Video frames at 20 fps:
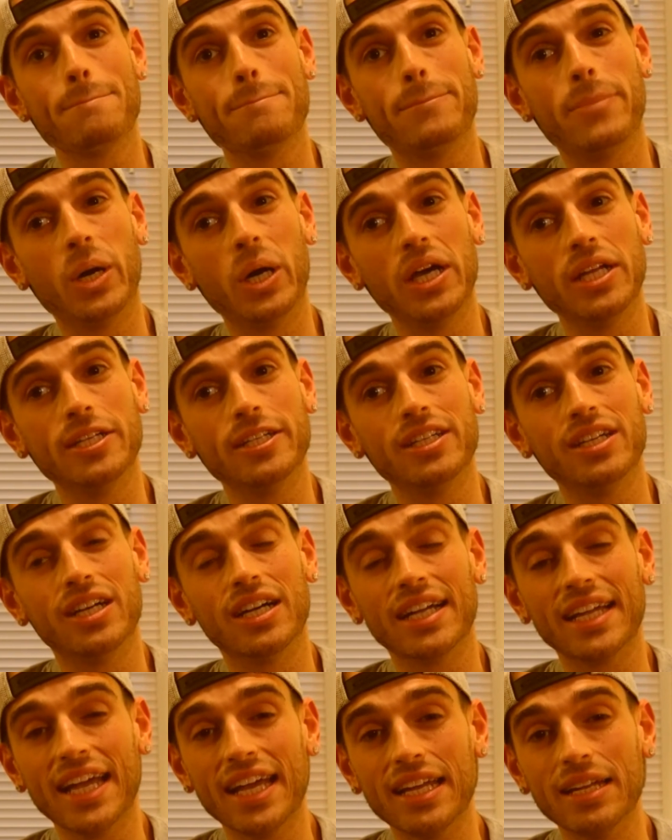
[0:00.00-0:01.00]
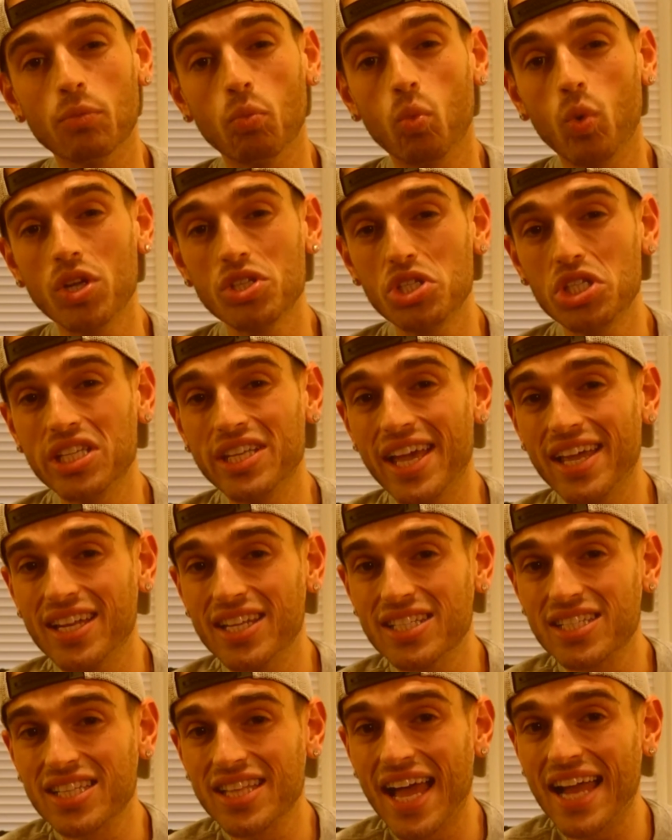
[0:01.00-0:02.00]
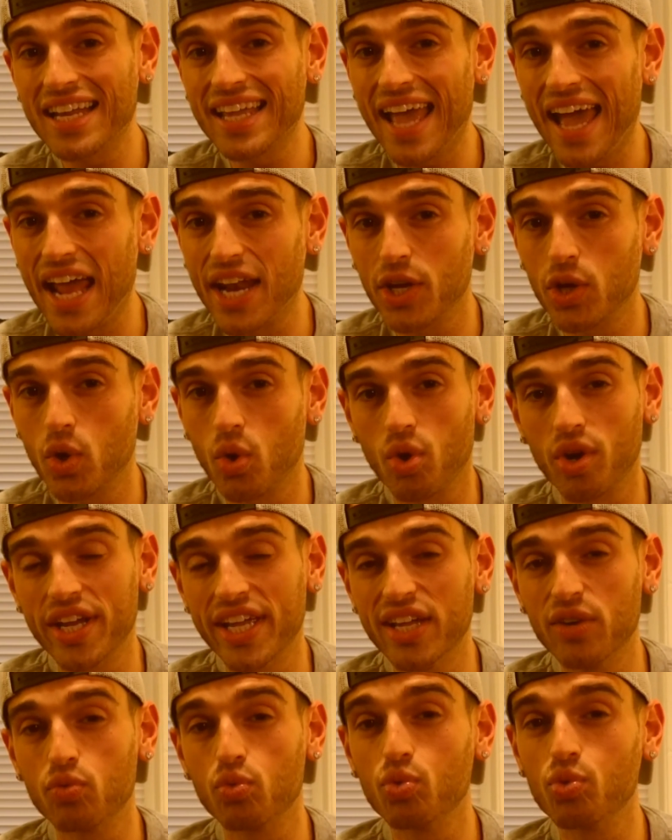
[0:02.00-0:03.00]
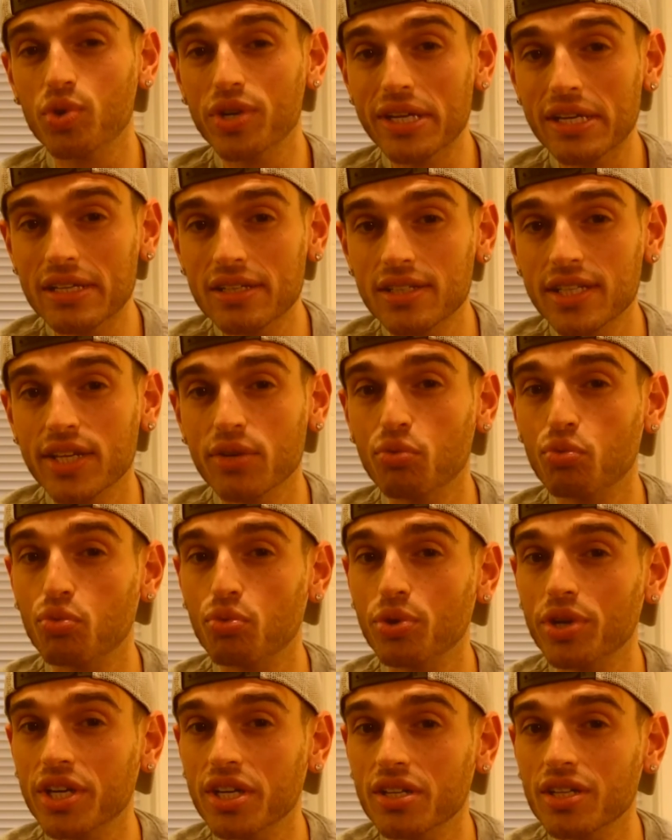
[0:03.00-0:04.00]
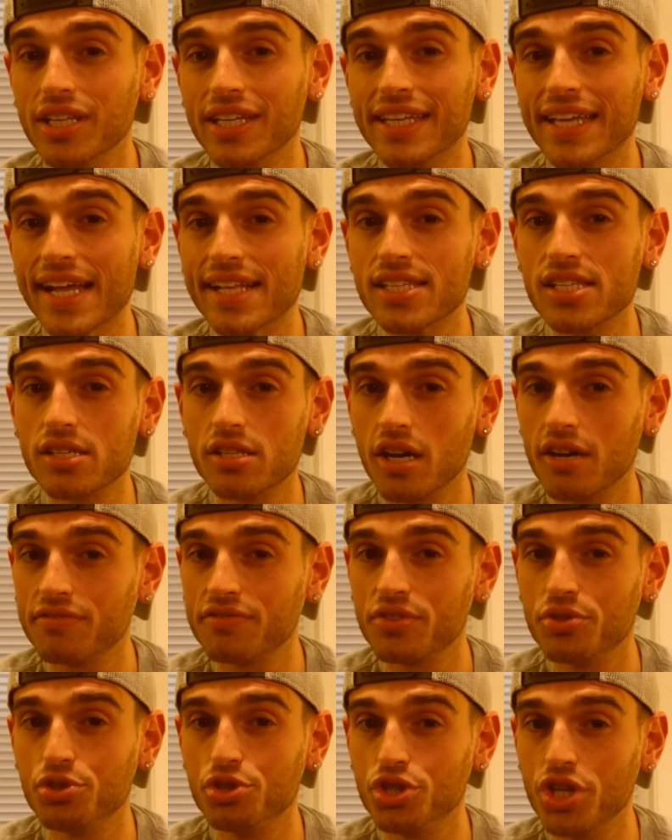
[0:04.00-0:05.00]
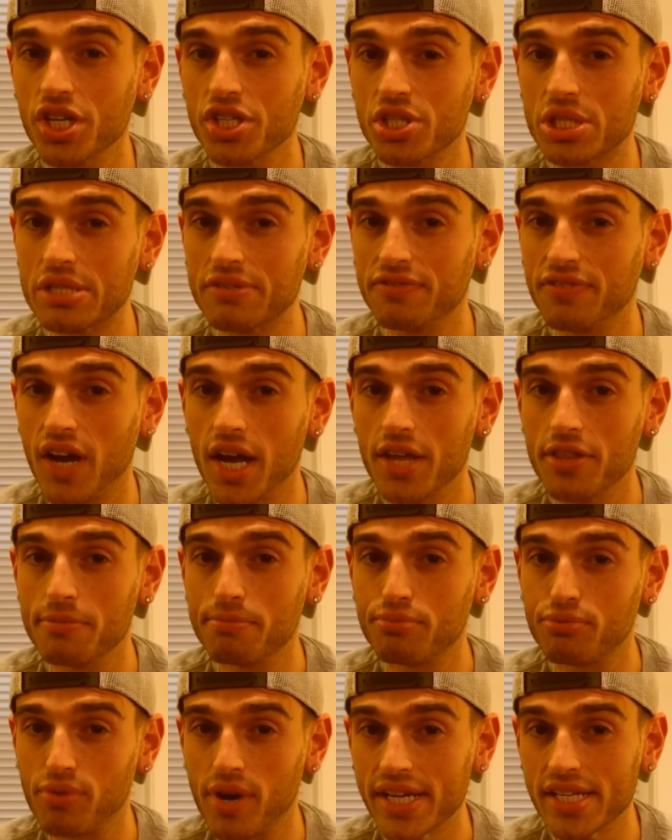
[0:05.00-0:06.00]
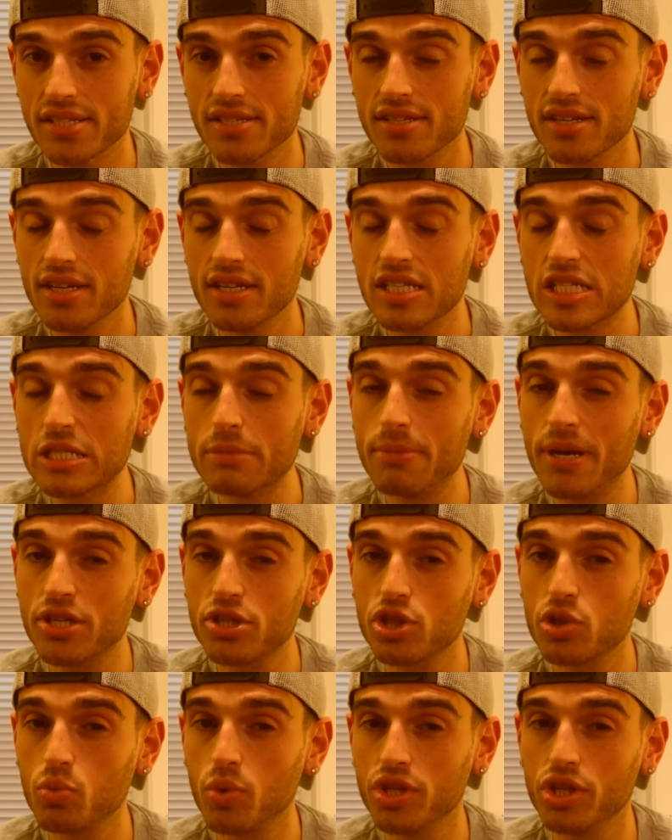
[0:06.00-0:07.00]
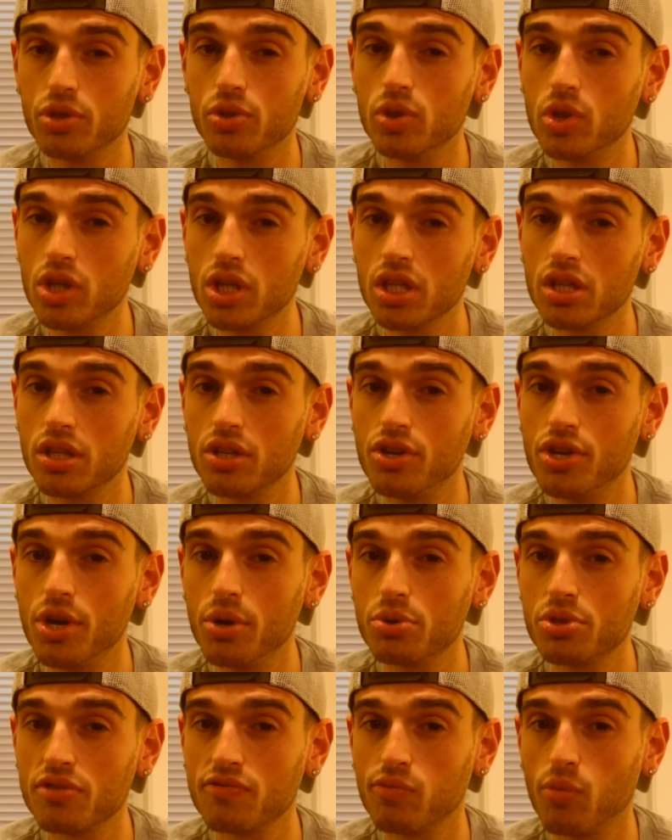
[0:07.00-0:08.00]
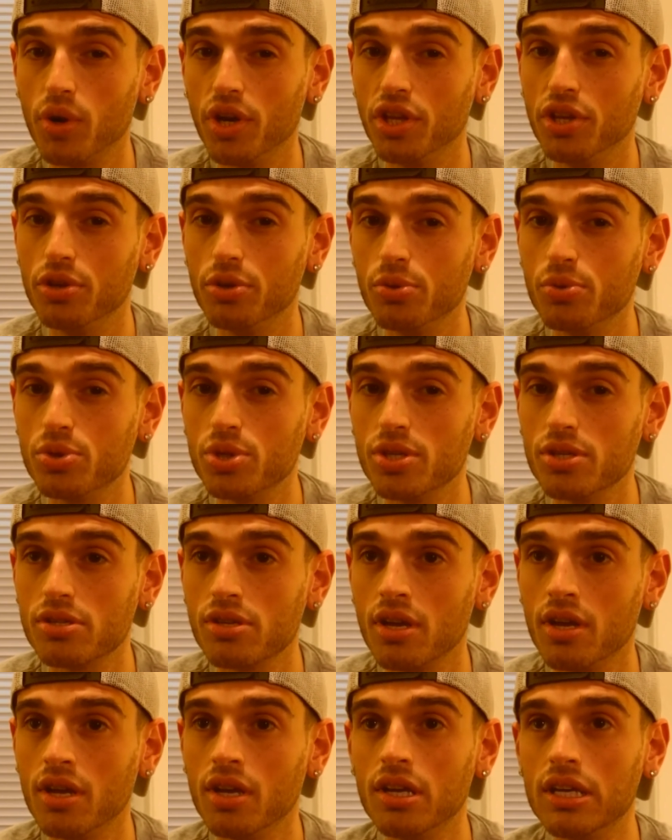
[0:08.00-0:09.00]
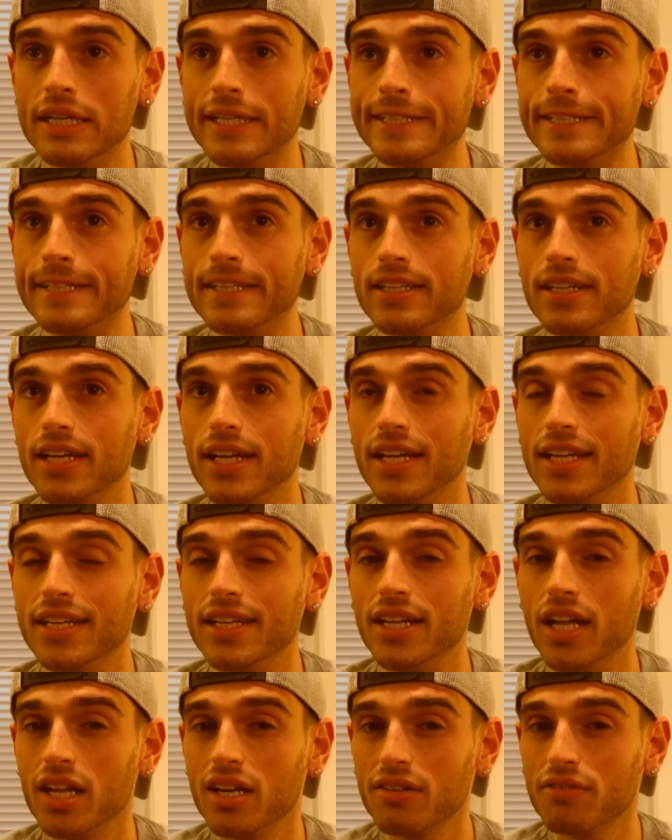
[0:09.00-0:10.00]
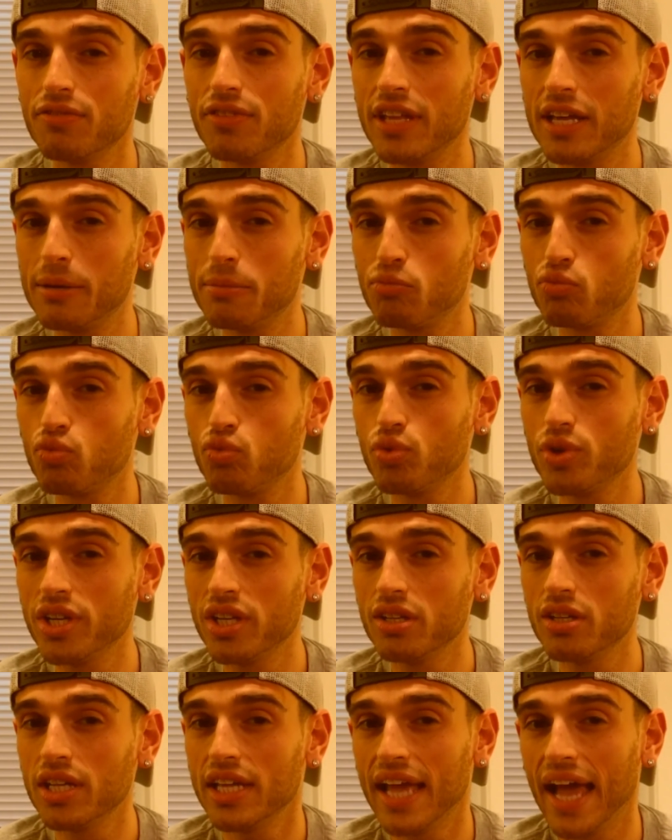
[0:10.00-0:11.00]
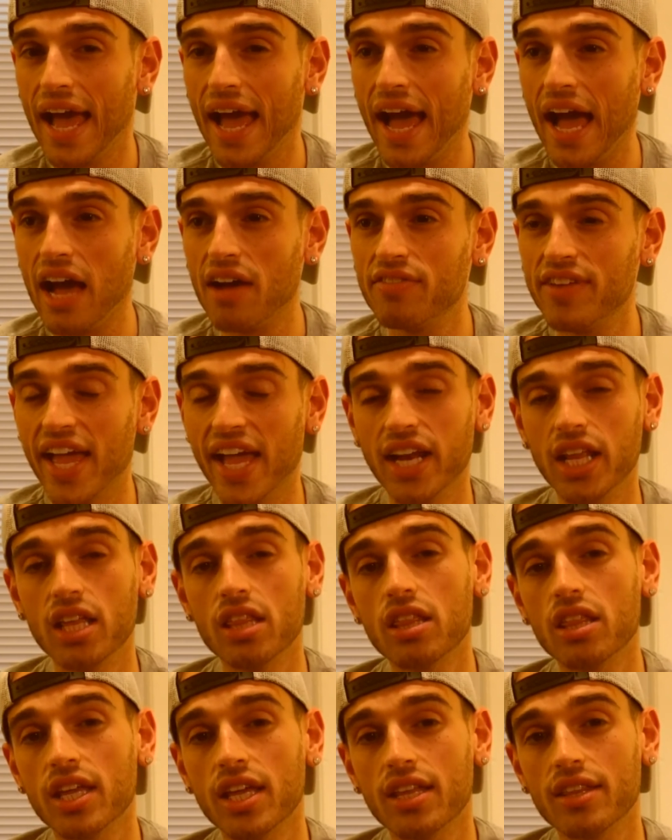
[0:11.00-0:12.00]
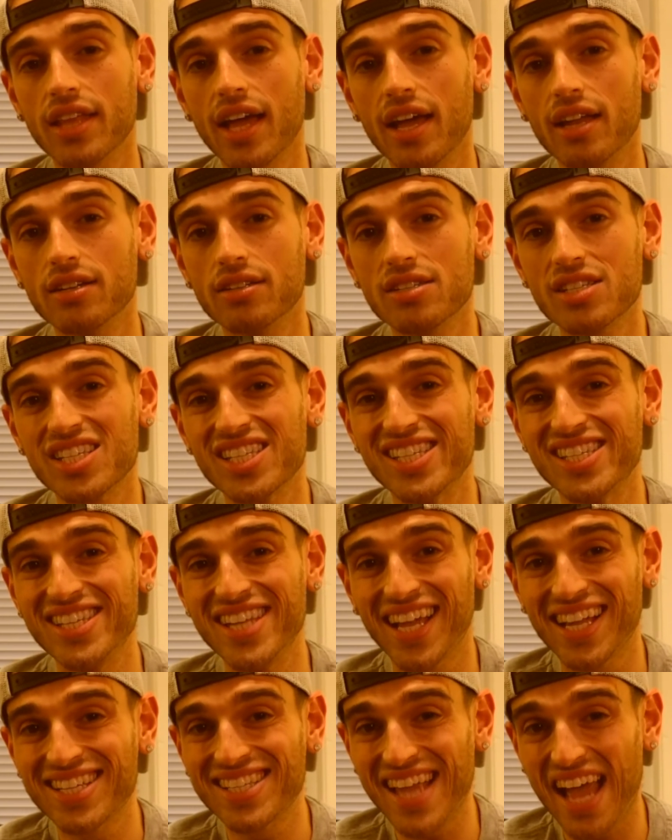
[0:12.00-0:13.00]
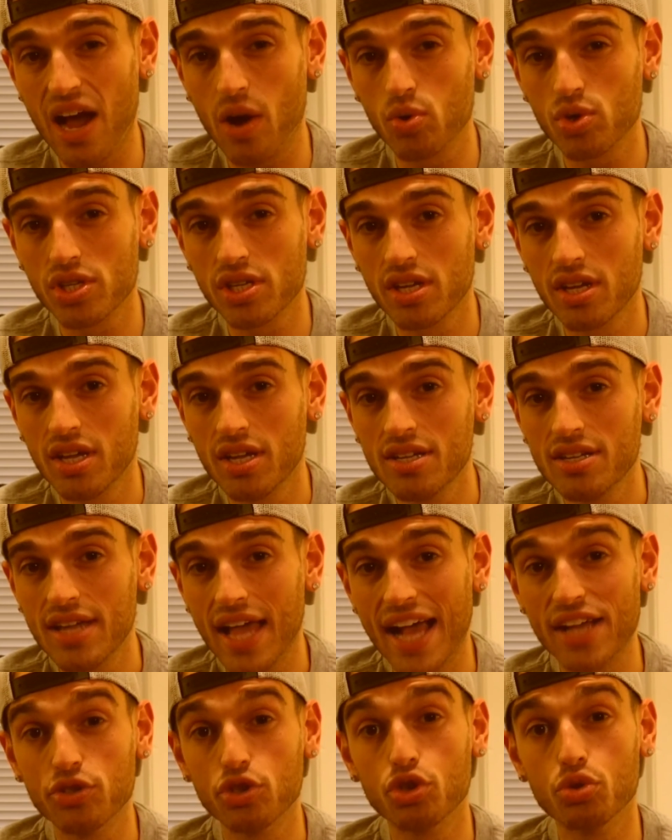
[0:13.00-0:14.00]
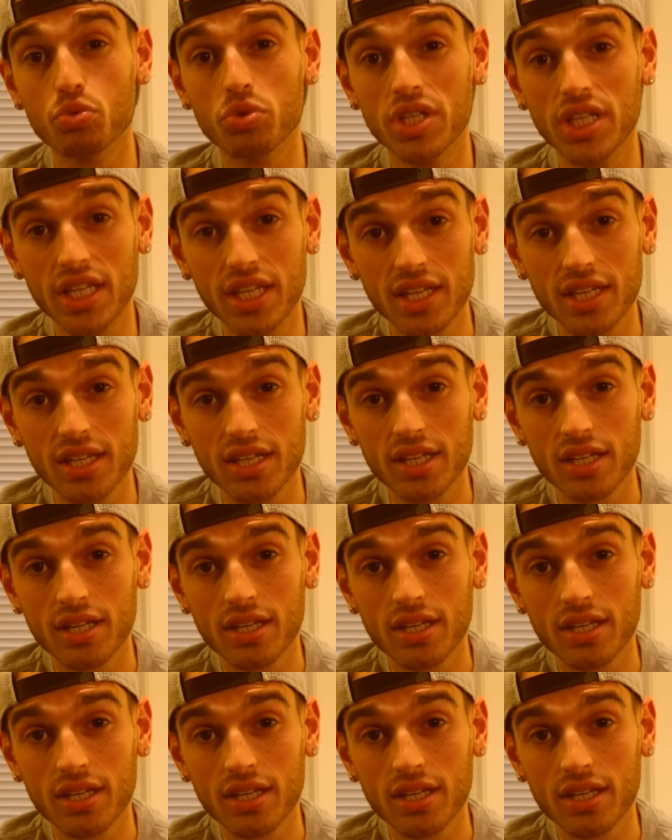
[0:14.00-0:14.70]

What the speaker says: But again, once you get into that category, it really, really gets tough to justify the price, especially when you look at the notes of what he uses, and none of them really have anything that sticks out as unique